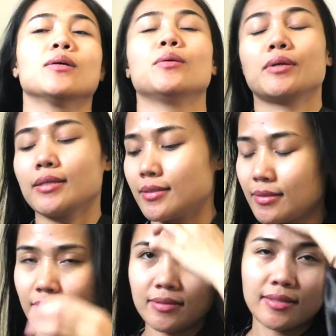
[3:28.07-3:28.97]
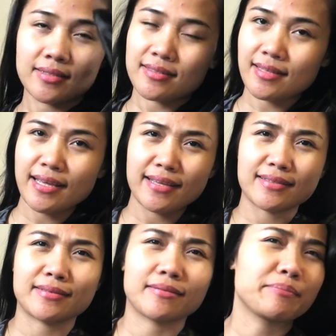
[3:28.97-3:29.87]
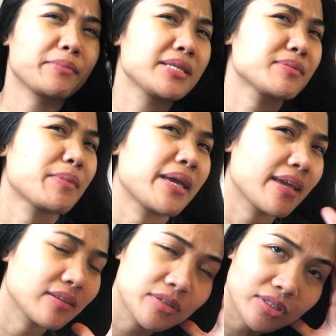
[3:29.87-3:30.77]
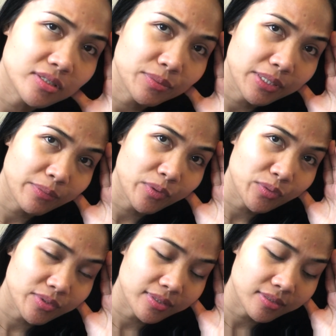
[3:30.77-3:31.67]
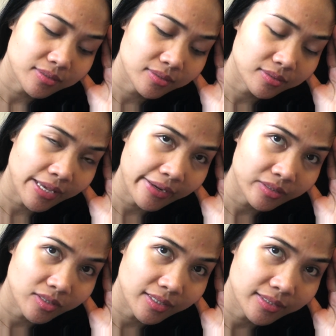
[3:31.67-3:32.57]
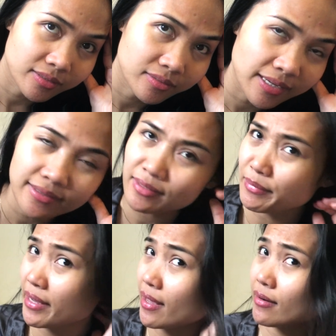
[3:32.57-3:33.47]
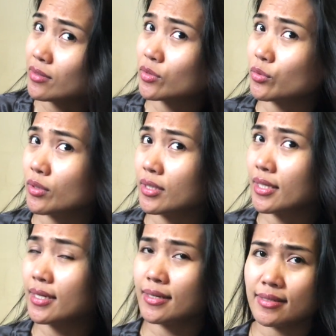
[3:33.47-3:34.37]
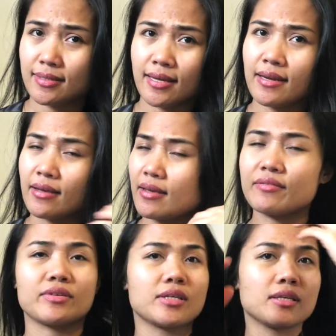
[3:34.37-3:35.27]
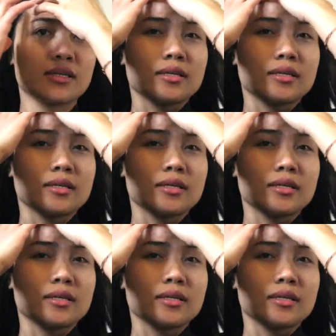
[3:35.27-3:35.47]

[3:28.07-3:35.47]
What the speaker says: Okay, so it's like it makes my head hurts when I'm using this hair tie, you know. I think my hair is too thick and it's kind of heavy.